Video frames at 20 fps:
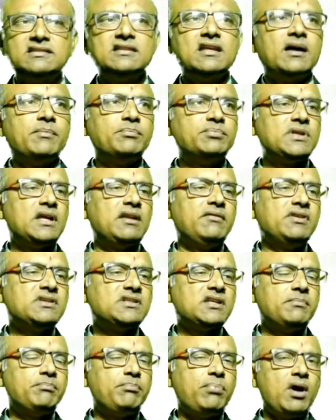the
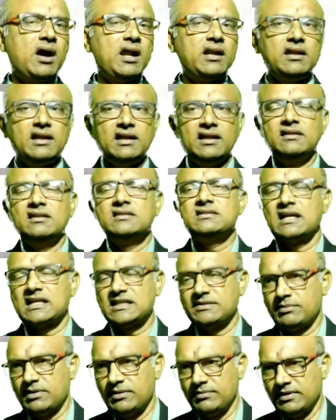observation part in this
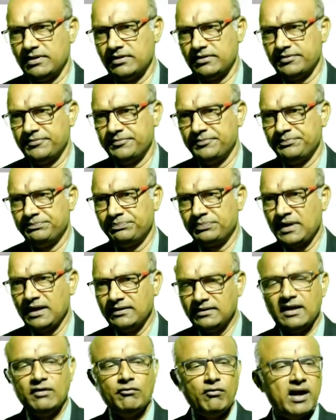experiment.
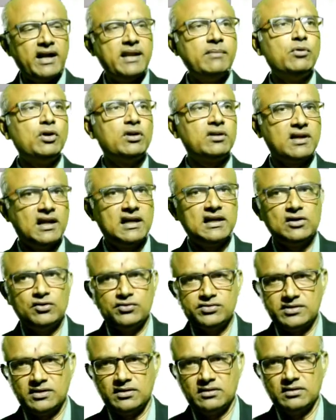Then what about
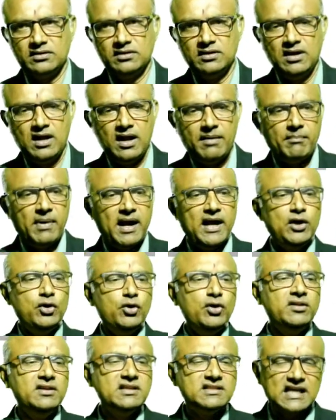conclusion? By
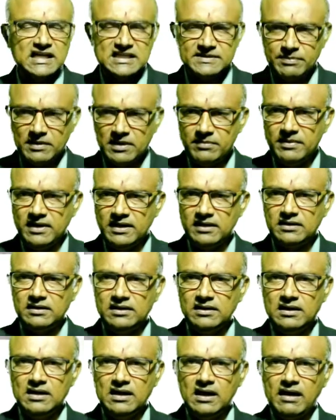doing this
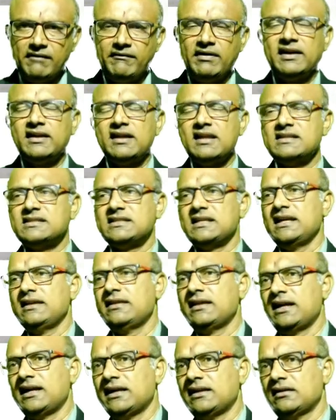experiment, one can say
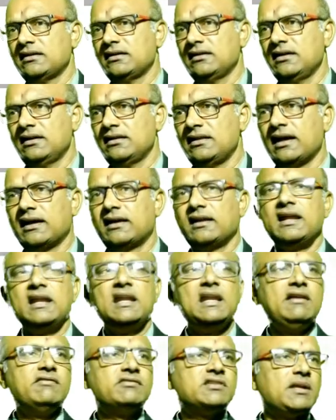that the
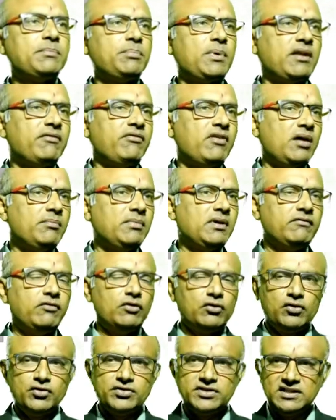green leaves are performing
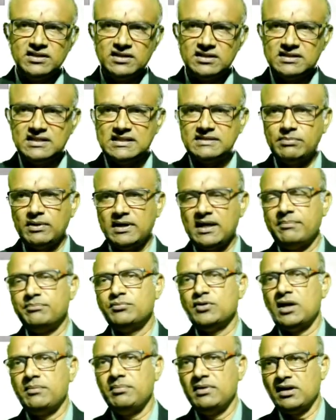photosynthesis by
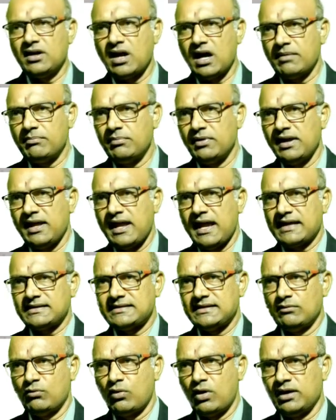absorbing carbon
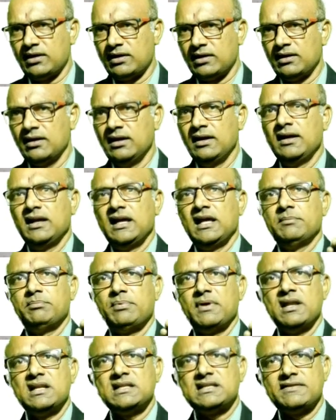dioxide, water in
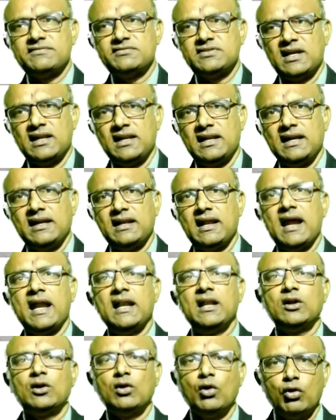presence of sunlight
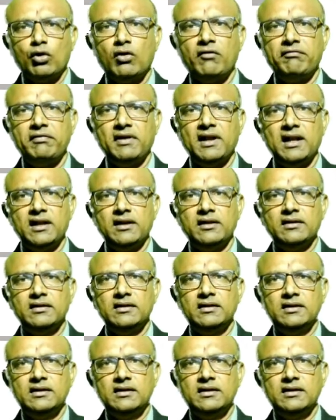and chlorophyll,